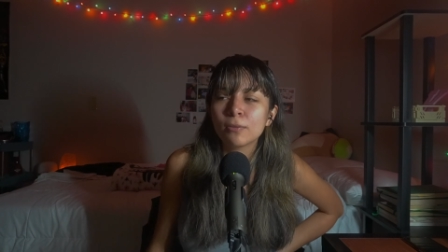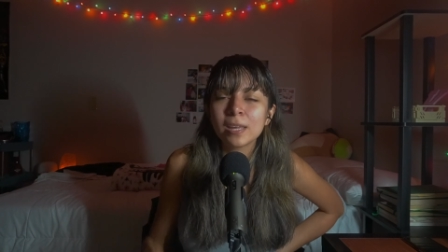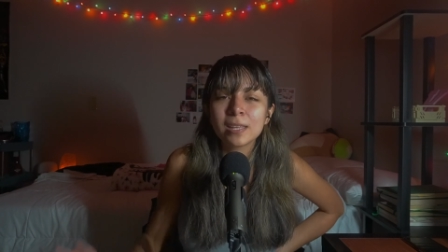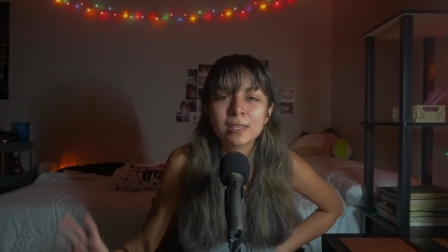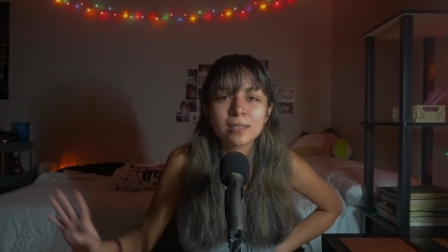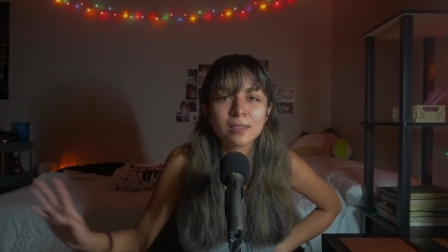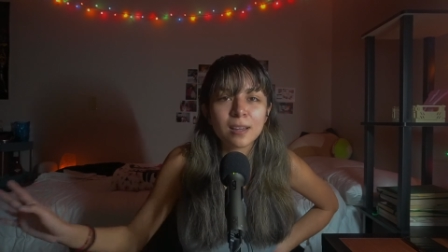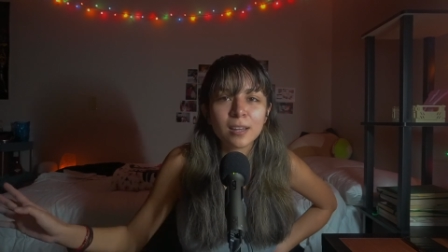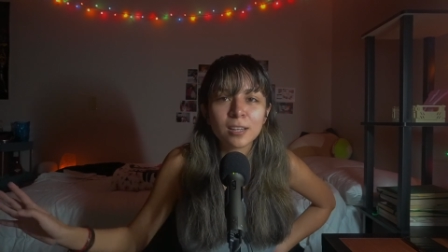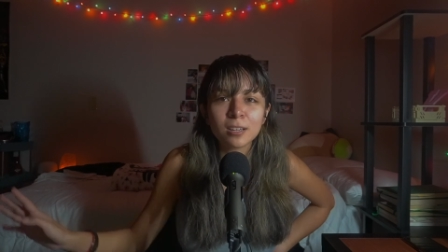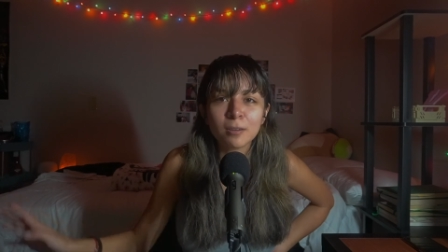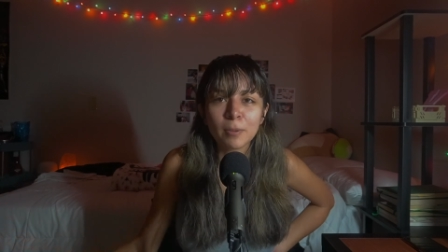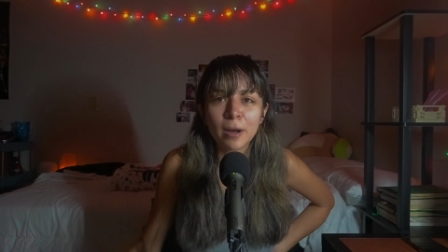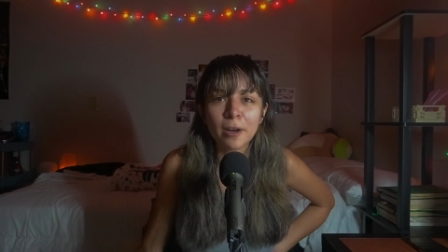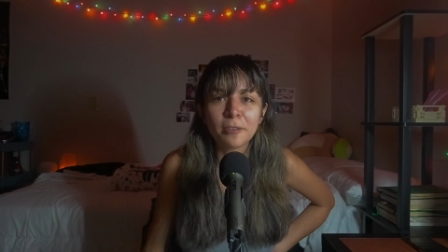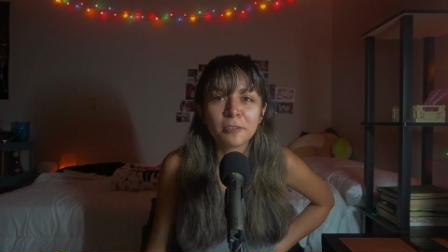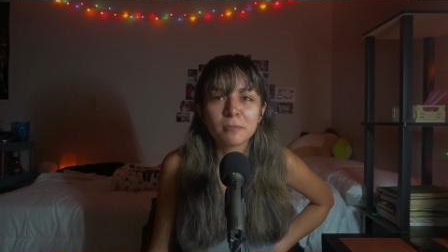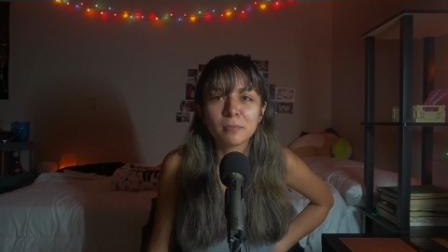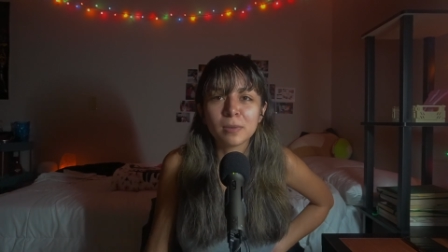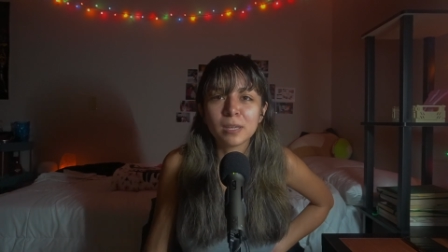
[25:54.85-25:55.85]
It's not going to
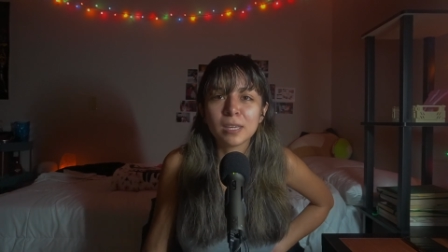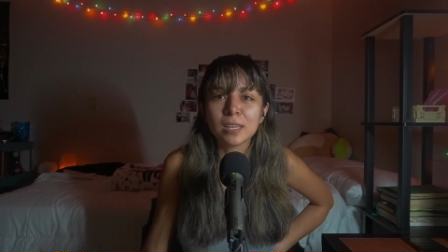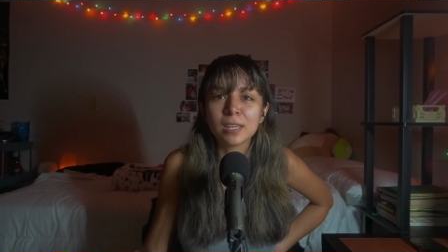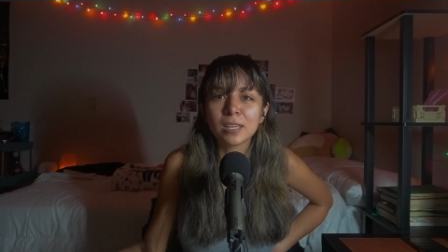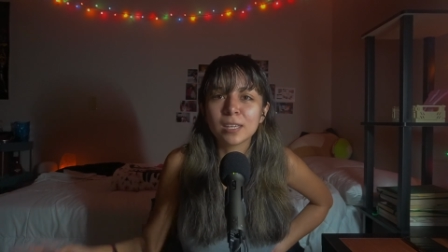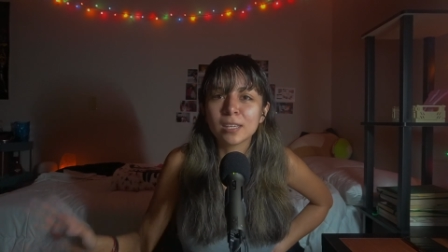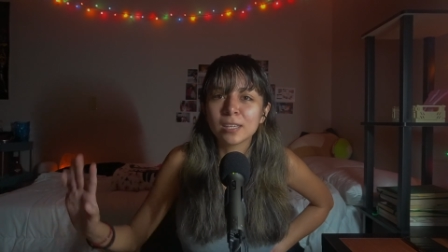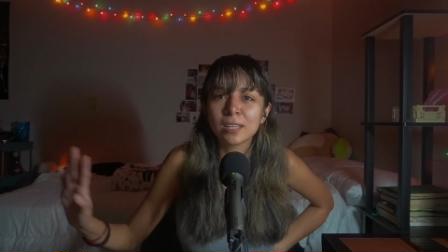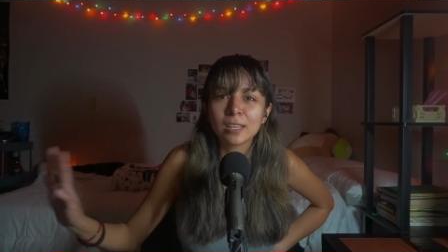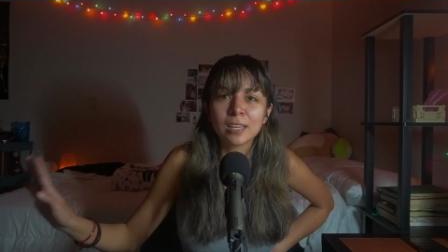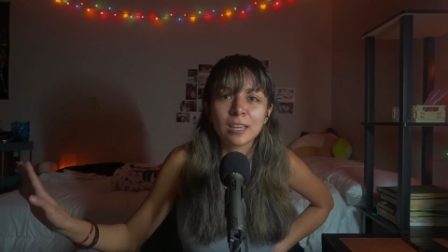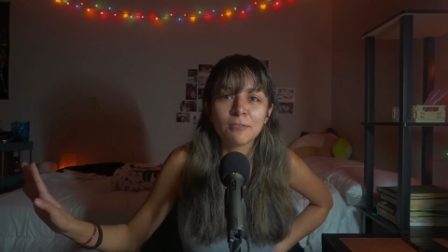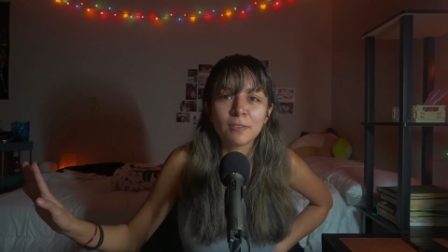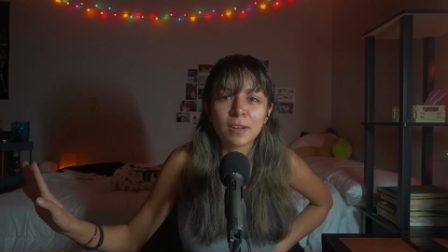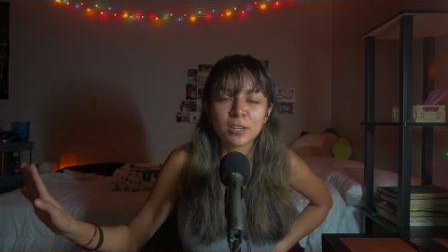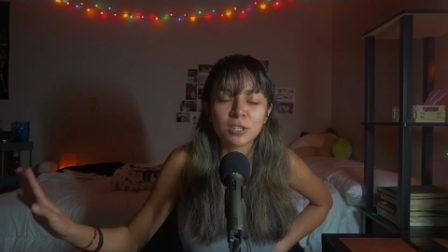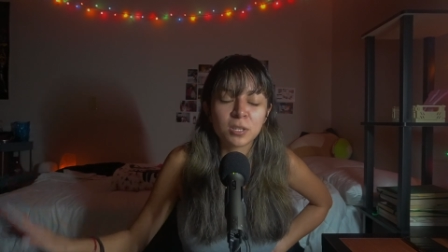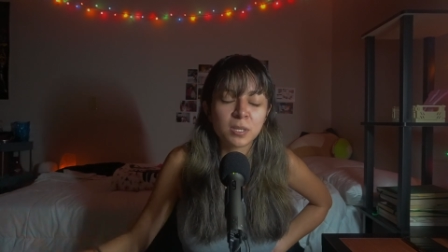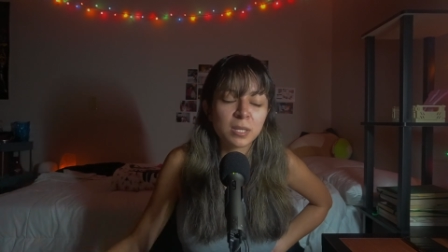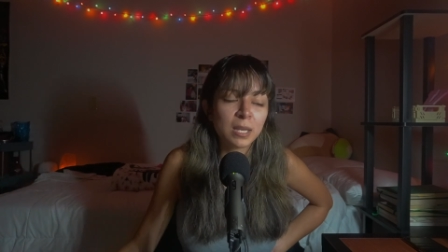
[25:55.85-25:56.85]
bother me if
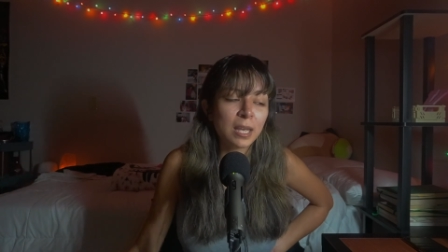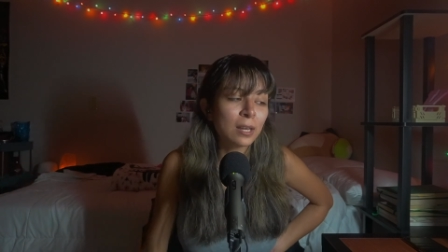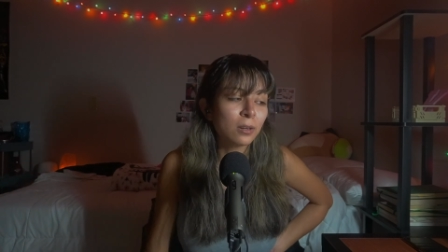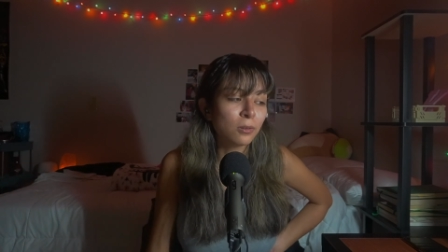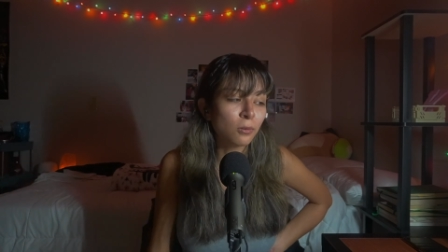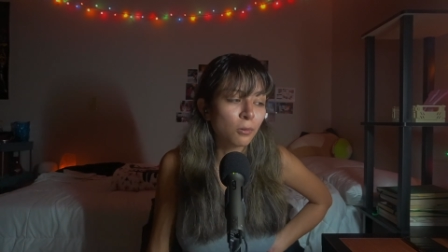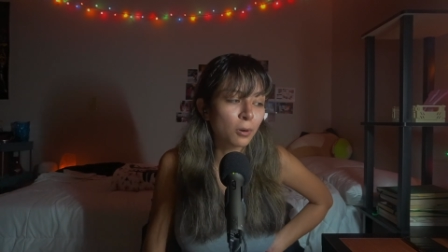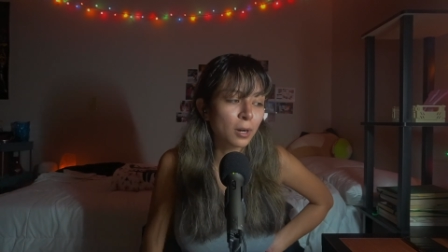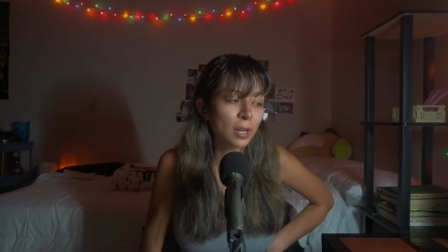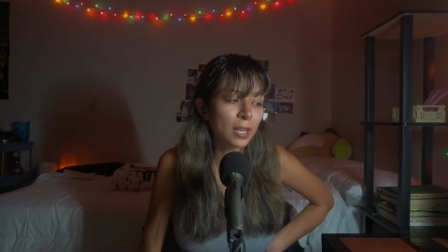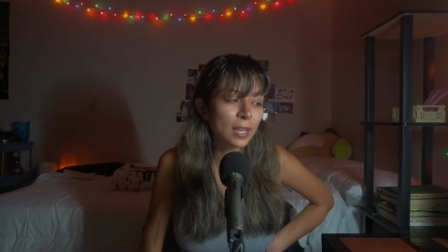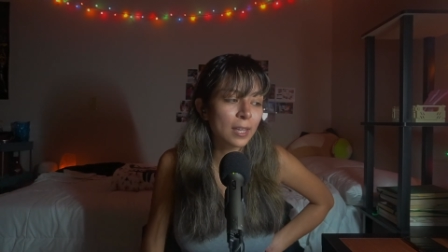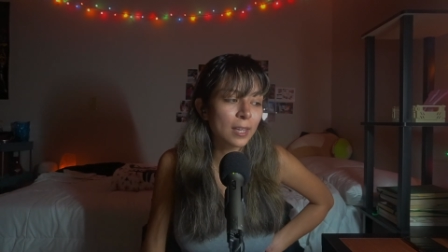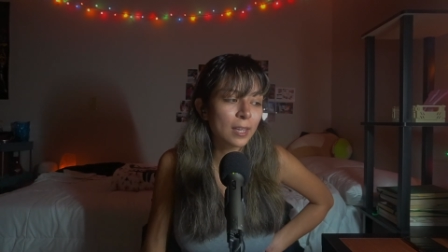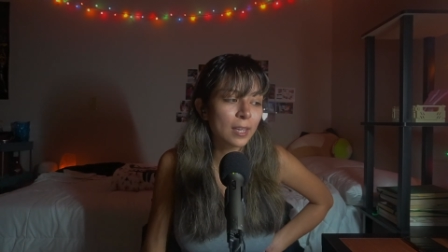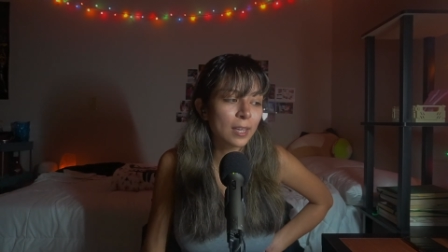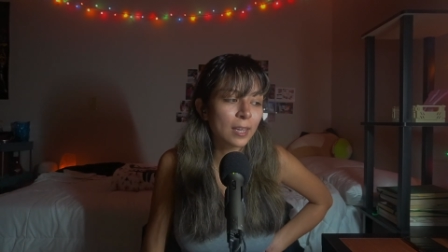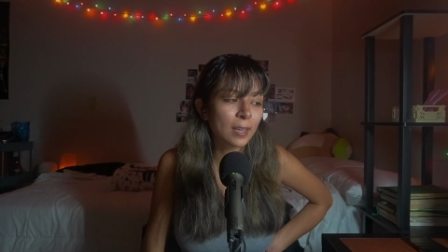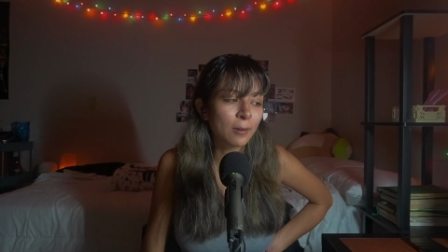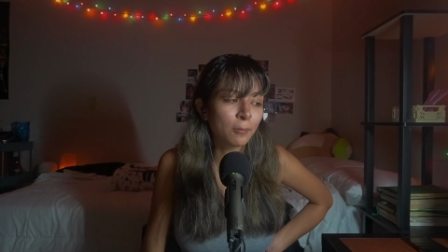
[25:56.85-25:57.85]
I just ignore it
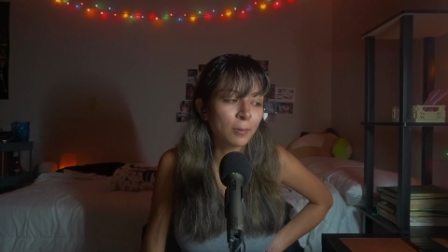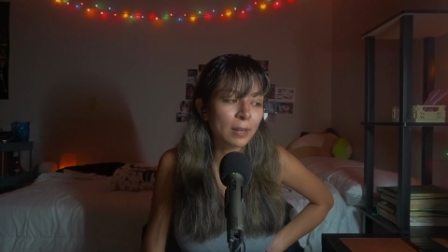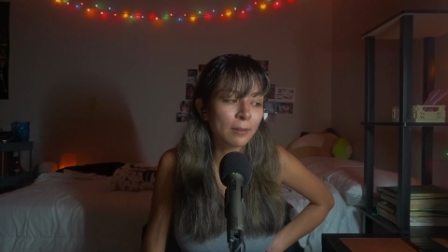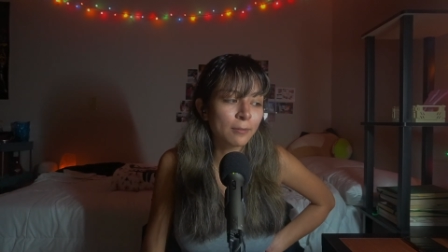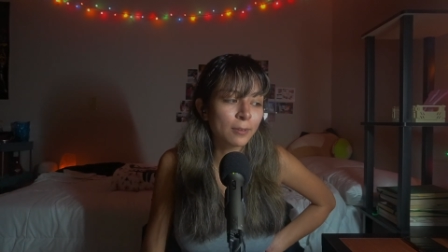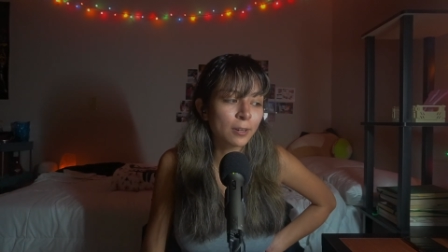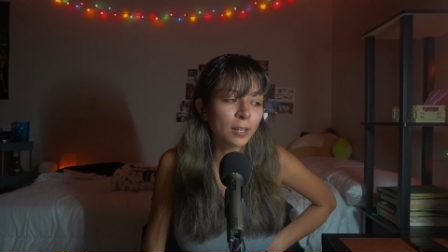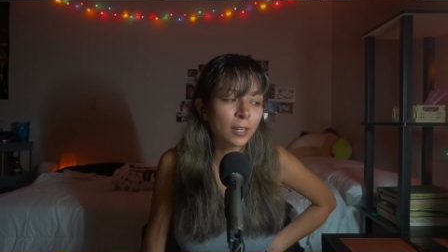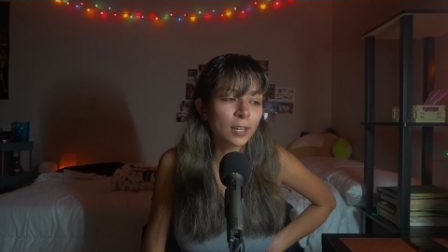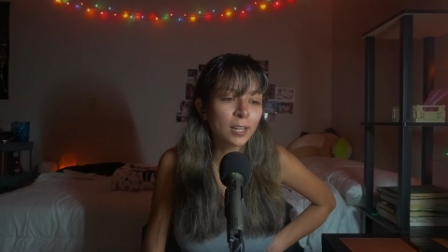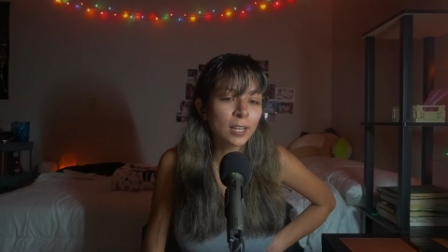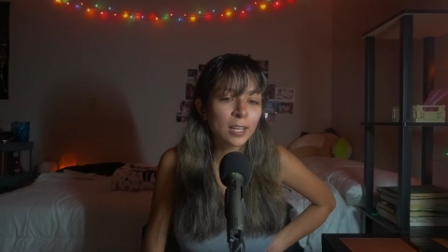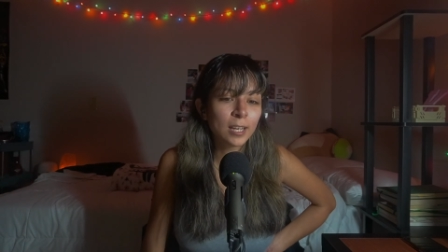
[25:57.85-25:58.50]
and whatever.